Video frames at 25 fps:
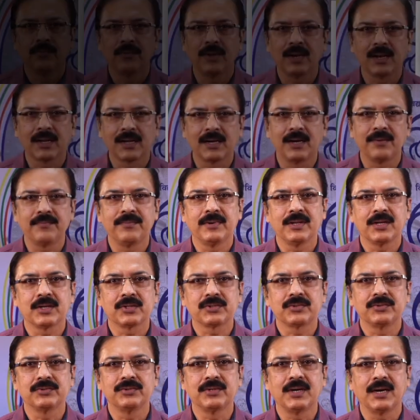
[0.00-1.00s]
Welcome dear
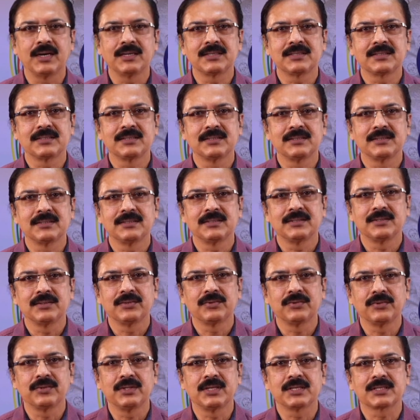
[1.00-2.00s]
students
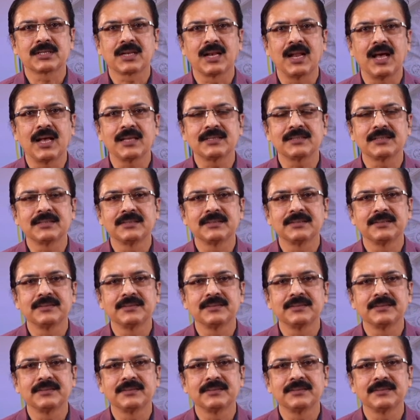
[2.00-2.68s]
to this class.